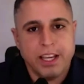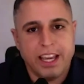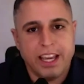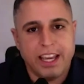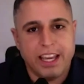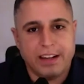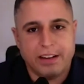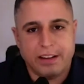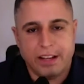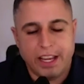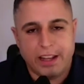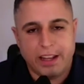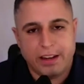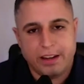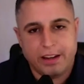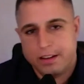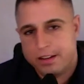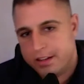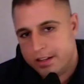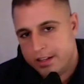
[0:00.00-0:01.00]
And
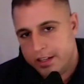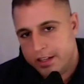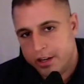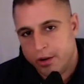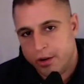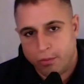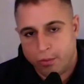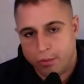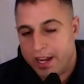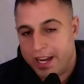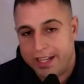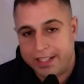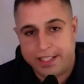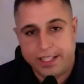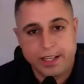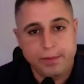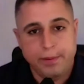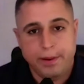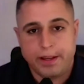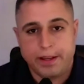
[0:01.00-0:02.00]
and you know what
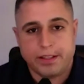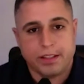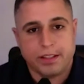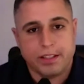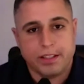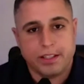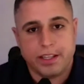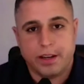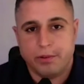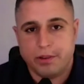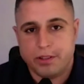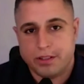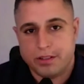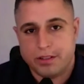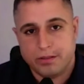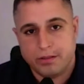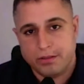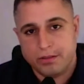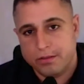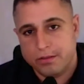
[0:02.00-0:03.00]
IT basically said was
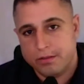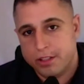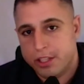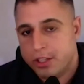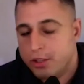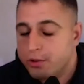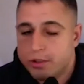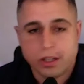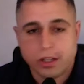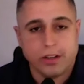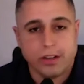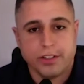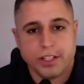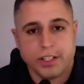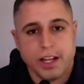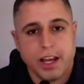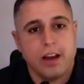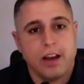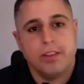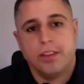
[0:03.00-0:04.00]
use
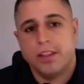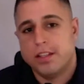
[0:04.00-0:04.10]
ServiceNow.